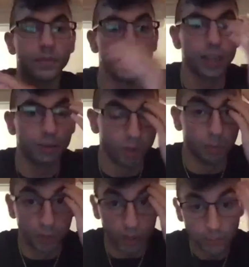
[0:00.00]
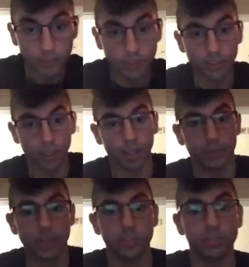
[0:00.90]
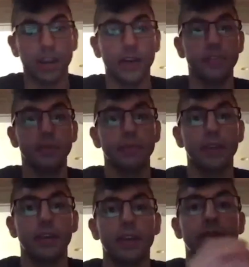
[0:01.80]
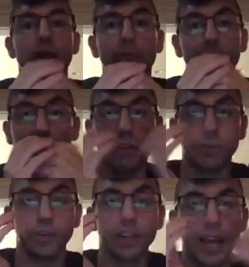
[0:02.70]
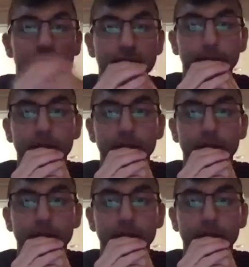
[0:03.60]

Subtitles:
With books, make sure you have them if they are required for your class, and make sure